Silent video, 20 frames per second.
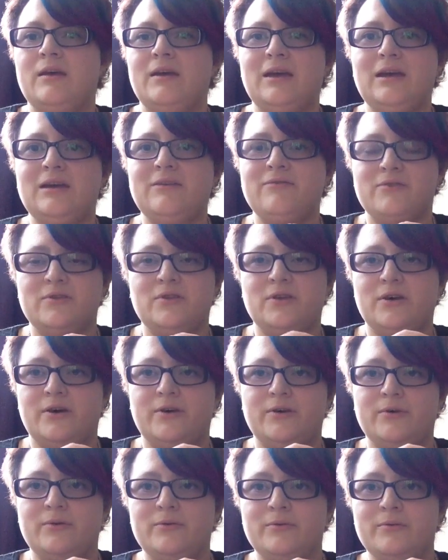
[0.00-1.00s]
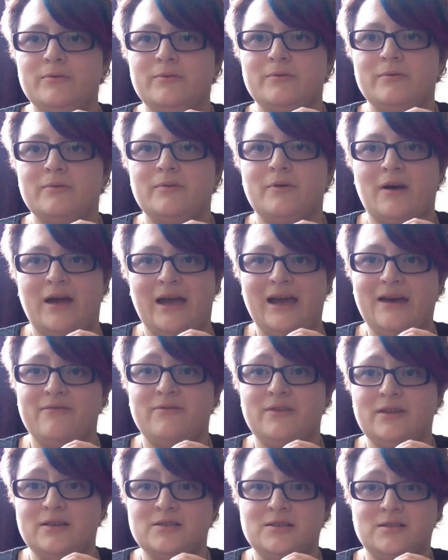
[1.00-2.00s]
even though I have
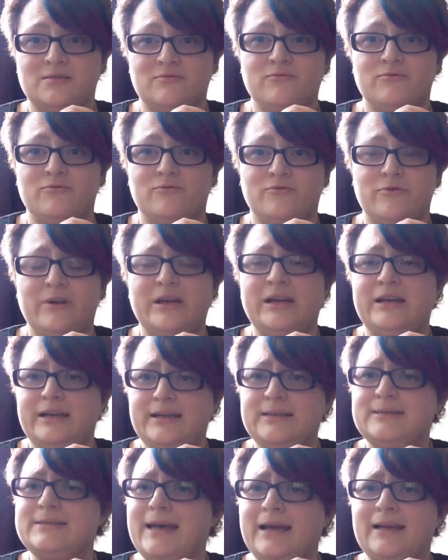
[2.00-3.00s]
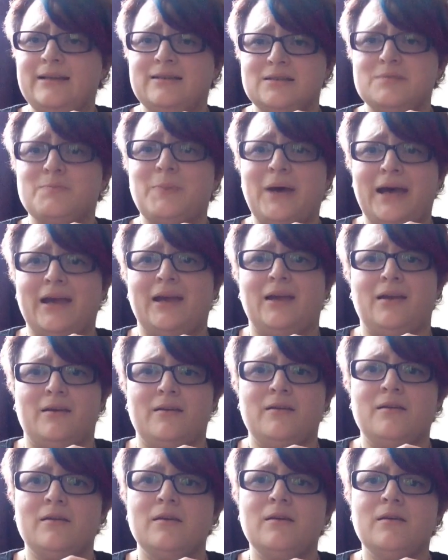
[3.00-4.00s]
this really intense
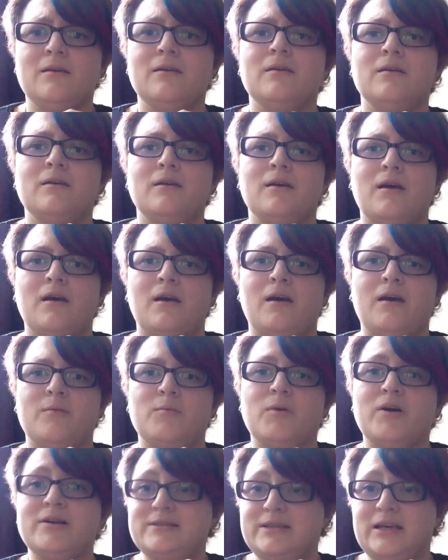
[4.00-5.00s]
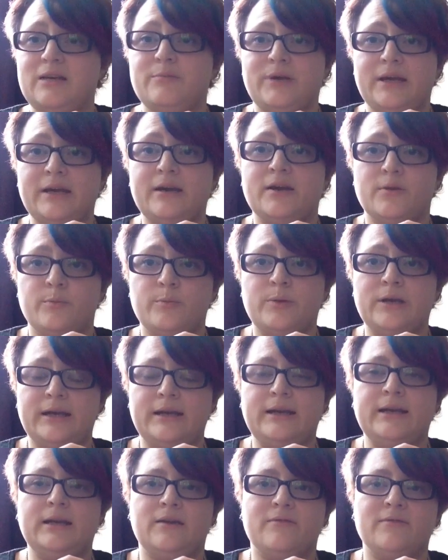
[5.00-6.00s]
pain, I deeply and
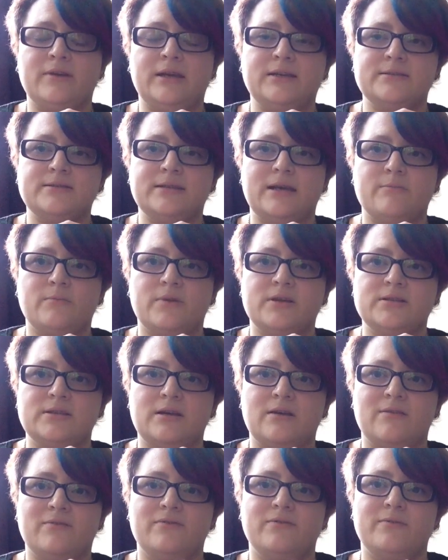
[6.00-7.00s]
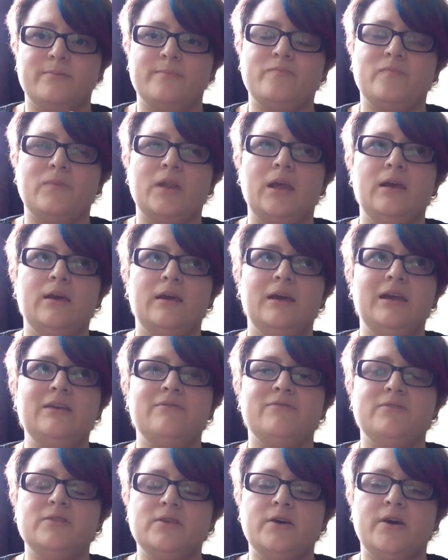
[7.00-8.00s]
completely love and accept myself.
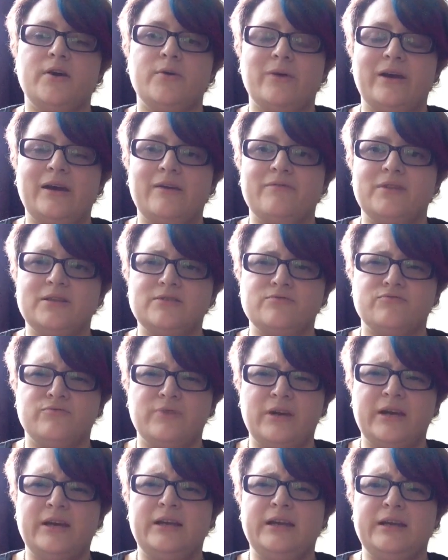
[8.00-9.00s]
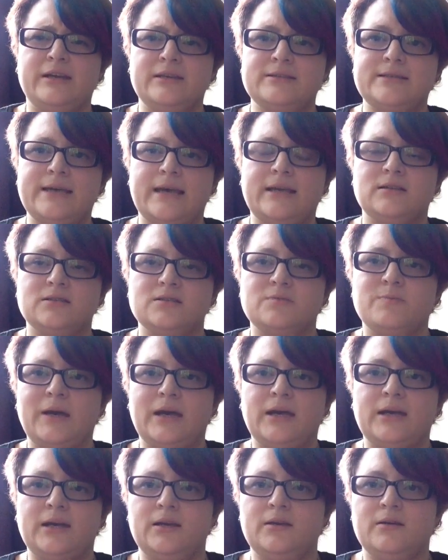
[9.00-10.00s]
Even though I have this really intense
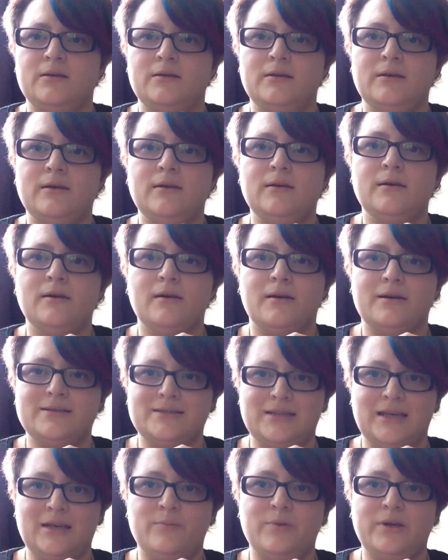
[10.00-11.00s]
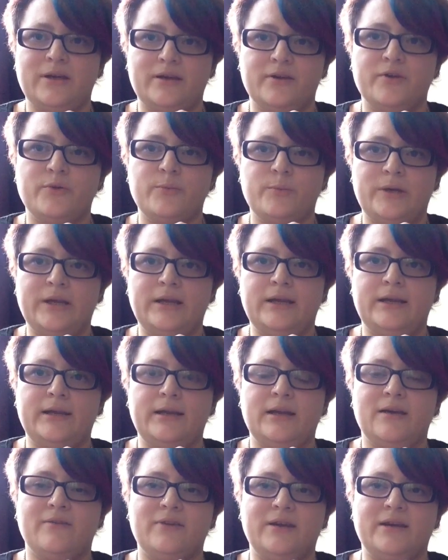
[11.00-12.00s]
pain, I deeply and completely
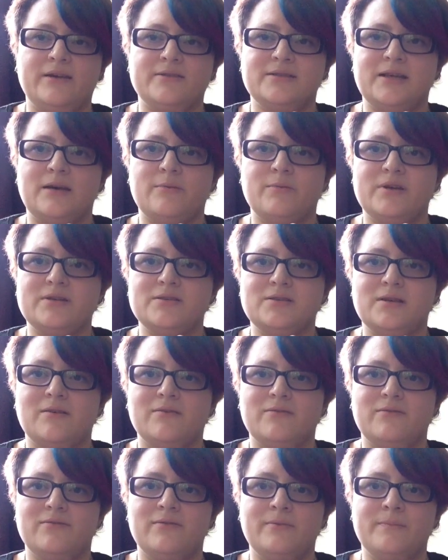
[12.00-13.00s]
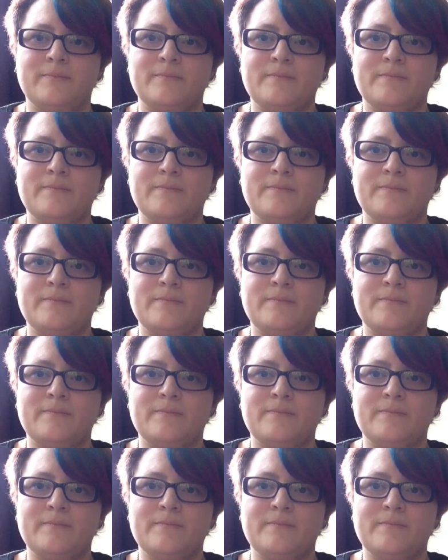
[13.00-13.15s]
love and accept myself.